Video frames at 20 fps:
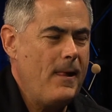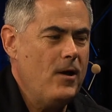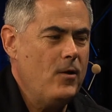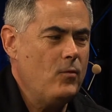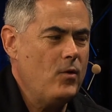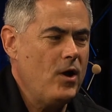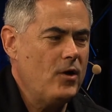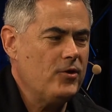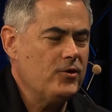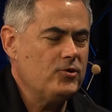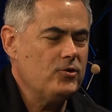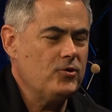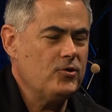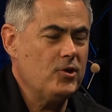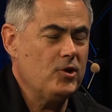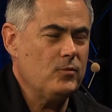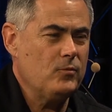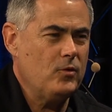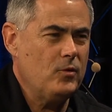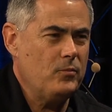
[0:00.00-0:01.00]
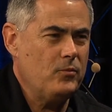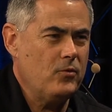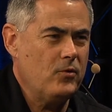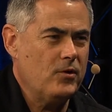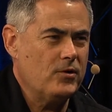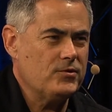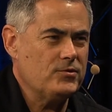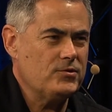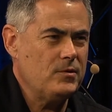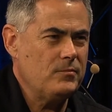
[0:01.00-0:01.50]
Well, the 2 Thunderbolt
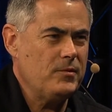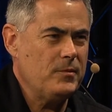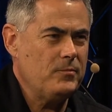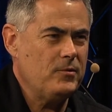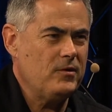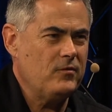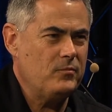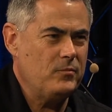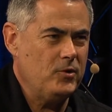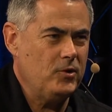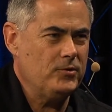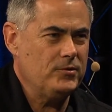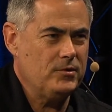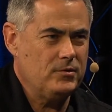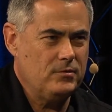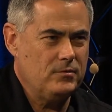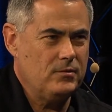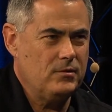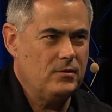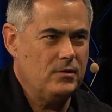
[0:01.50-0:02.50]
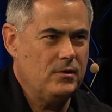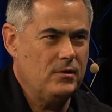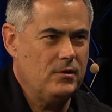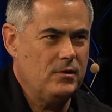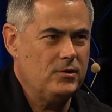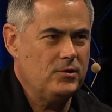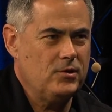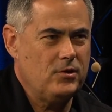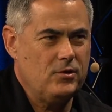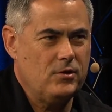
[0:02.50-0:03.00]
ports, some people have built
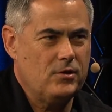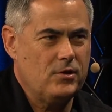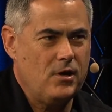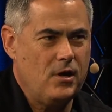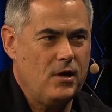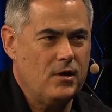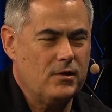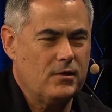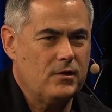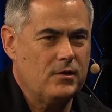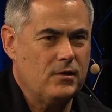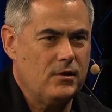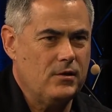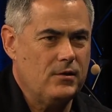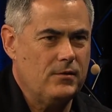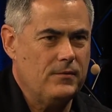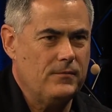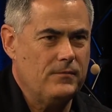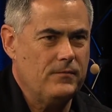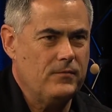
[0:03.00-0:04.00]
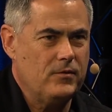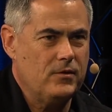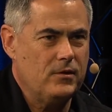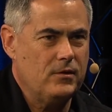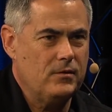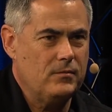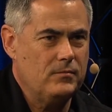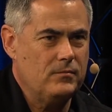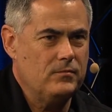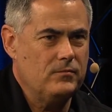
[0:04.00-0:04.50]
into their dock
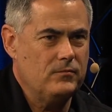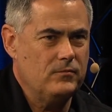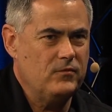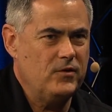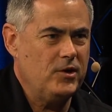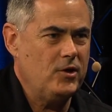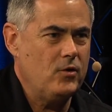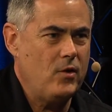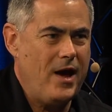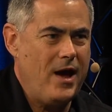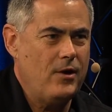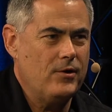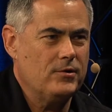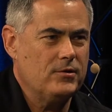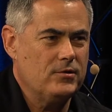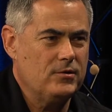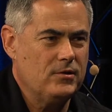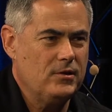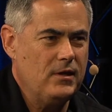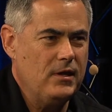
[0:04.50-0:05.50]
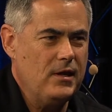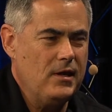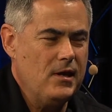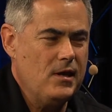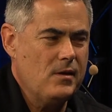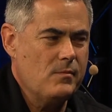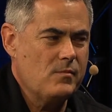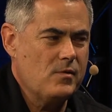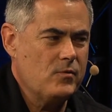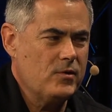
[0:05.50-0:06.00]
the video out,
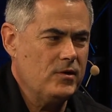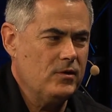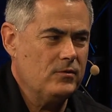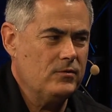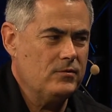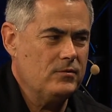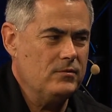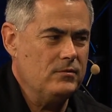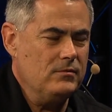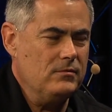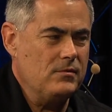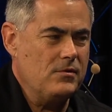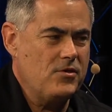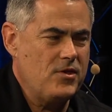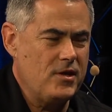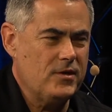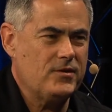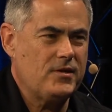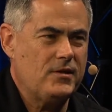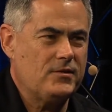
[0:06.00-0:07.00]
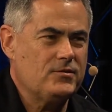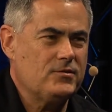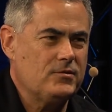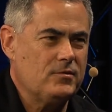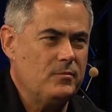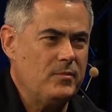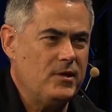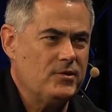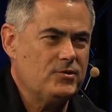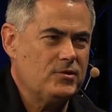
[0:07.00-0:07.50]
but we don't think that's
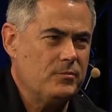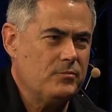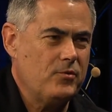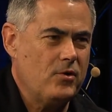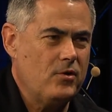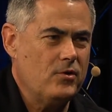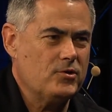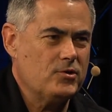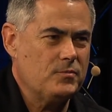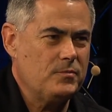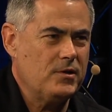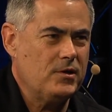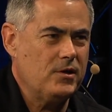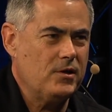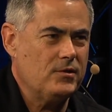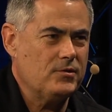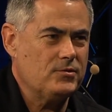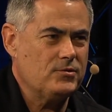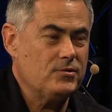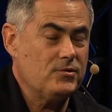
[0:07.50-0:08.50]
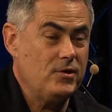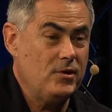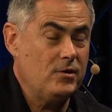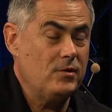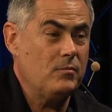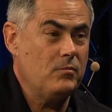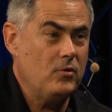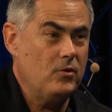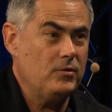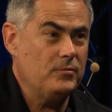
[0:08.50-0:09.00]
the best approach because
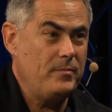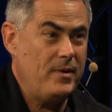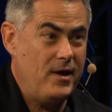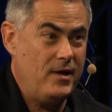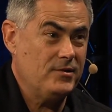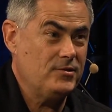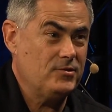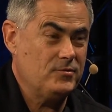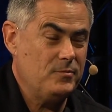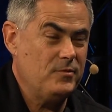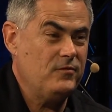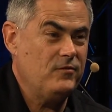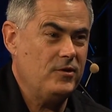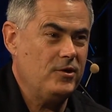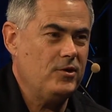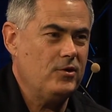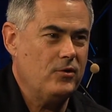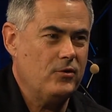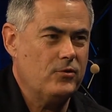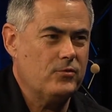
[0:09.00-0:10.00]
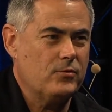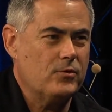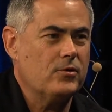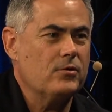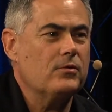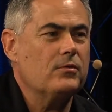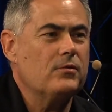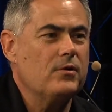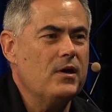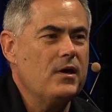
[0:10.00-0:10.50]
Thunderbolt passes the video
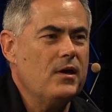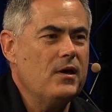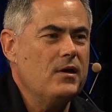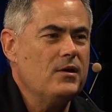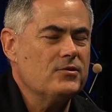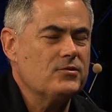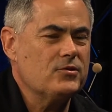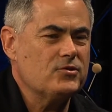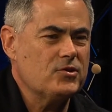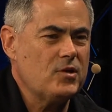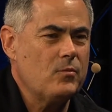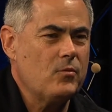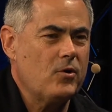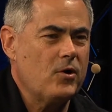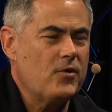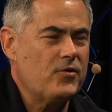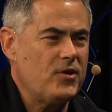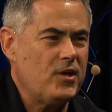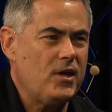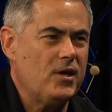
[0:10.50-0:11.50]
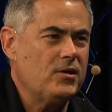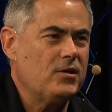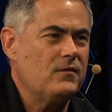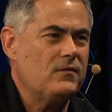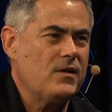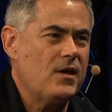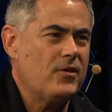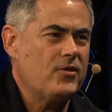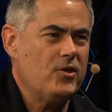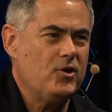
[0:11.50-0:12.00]
through. So somewhere at the end
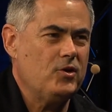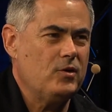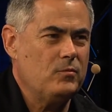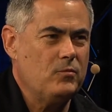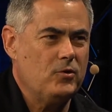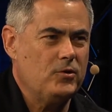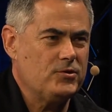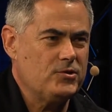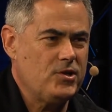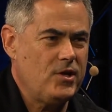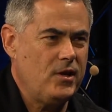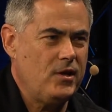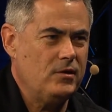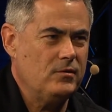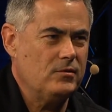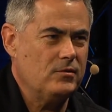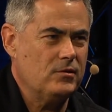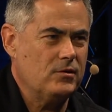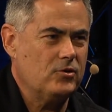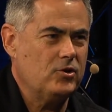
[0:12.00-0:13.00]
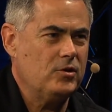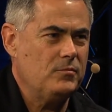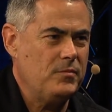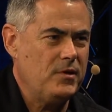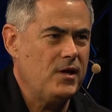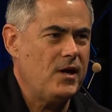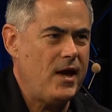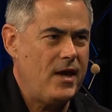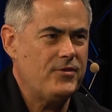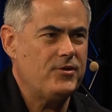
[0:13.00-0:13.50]
of that Thunderbolt chain, it could
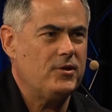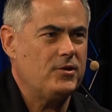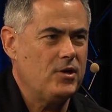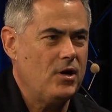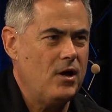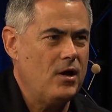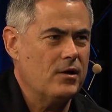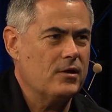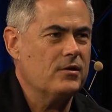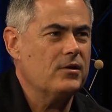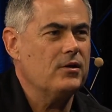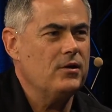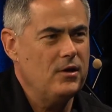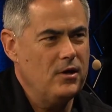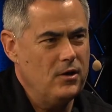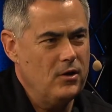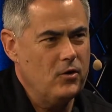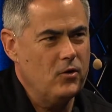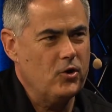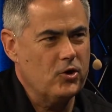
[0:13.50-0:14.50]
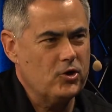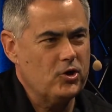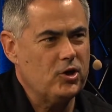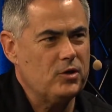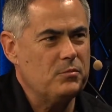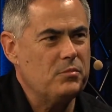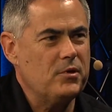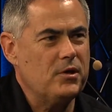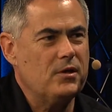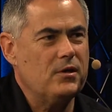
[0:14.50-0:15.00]
be at the dock, or it
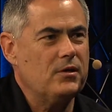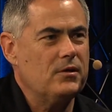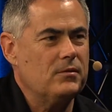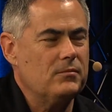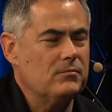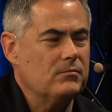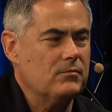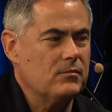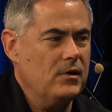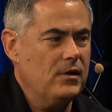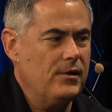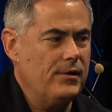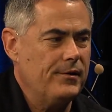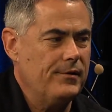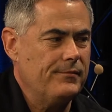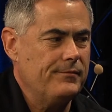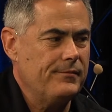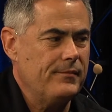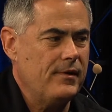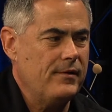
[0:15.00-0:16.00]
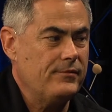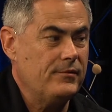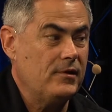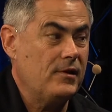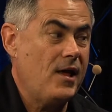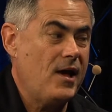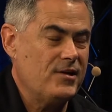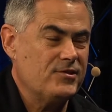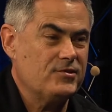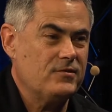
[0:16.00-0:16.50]
could be on the
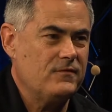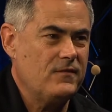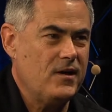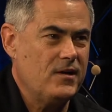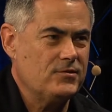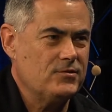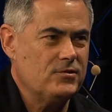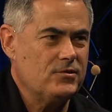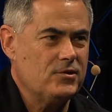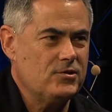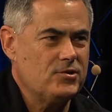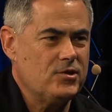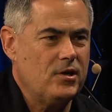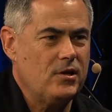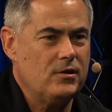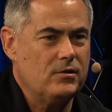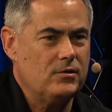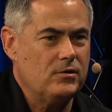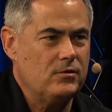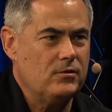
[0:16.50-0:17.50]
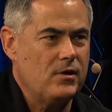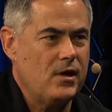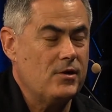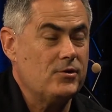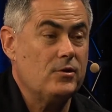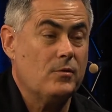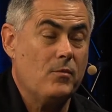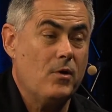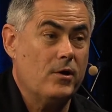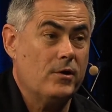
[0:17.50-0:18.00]
last device in the chain, you
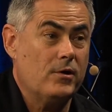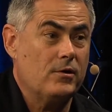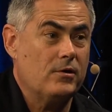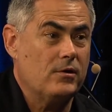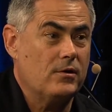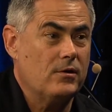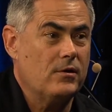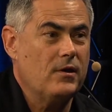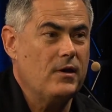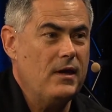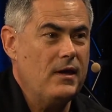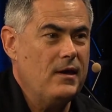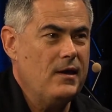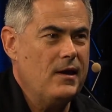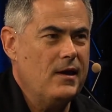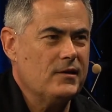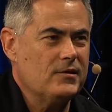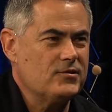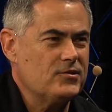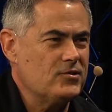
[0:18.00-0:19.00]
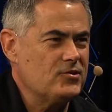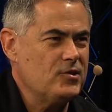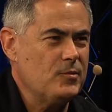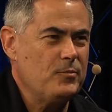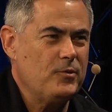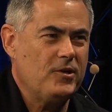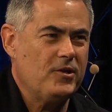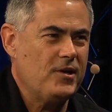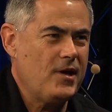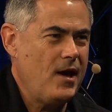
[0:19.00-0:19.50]
add your monitor. And it's a
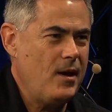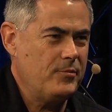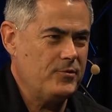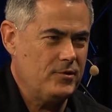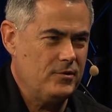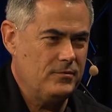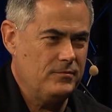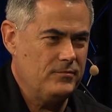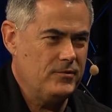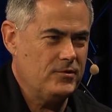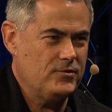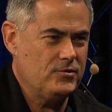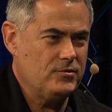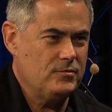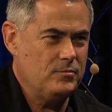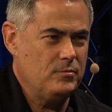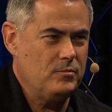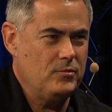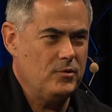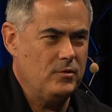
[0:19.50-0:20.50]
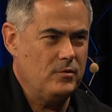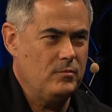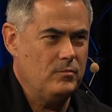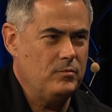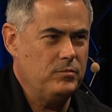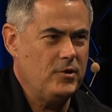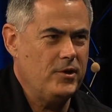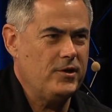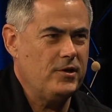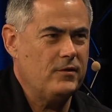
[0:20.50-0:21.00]
simple adapter. There are
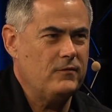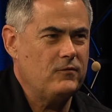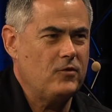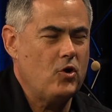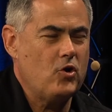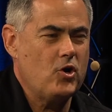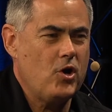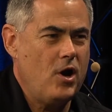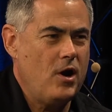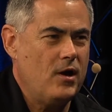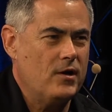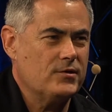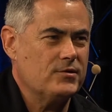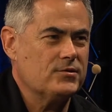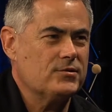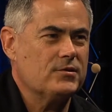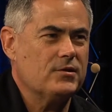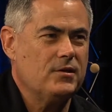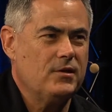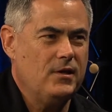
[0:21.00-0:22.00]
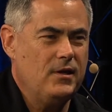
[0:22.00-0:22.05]
plenty of low-cost.